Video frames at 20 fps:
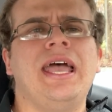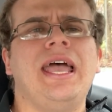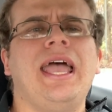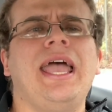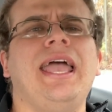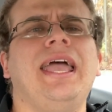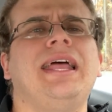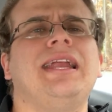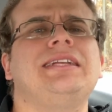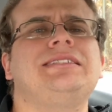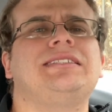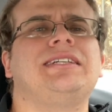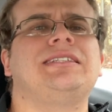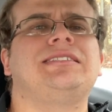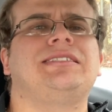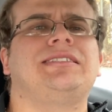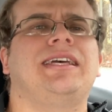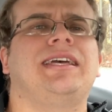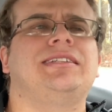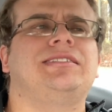And it
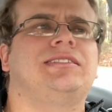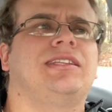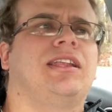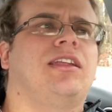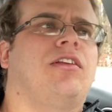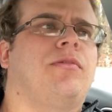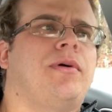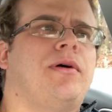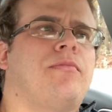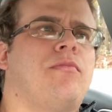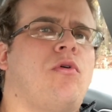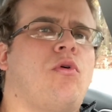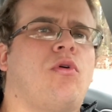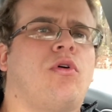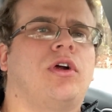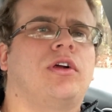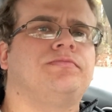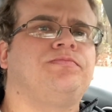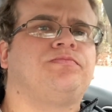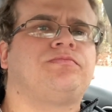just tastes a little bit
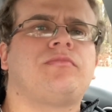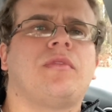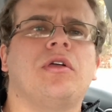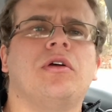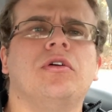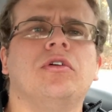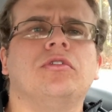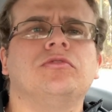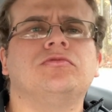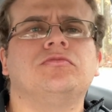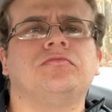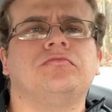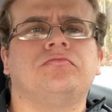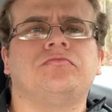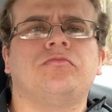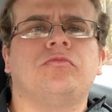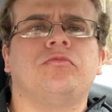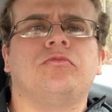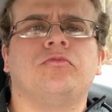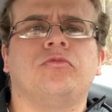more
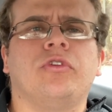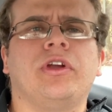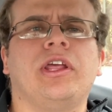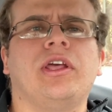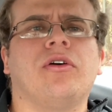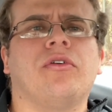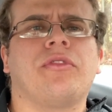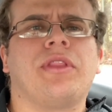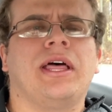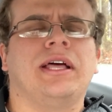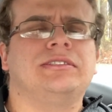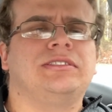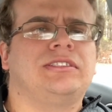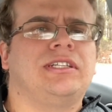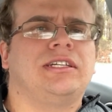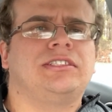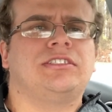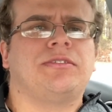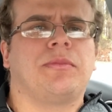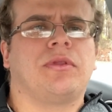real than
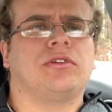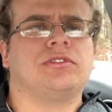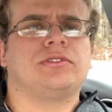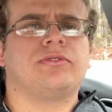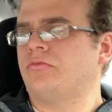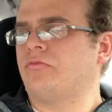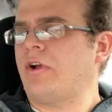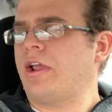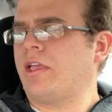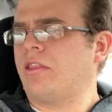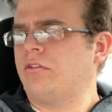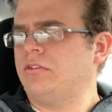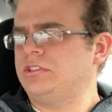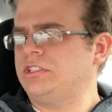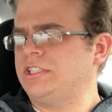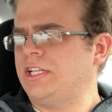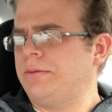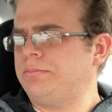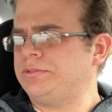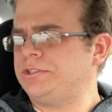just some of those regular
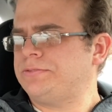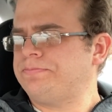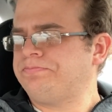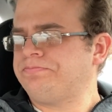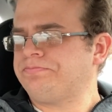chips.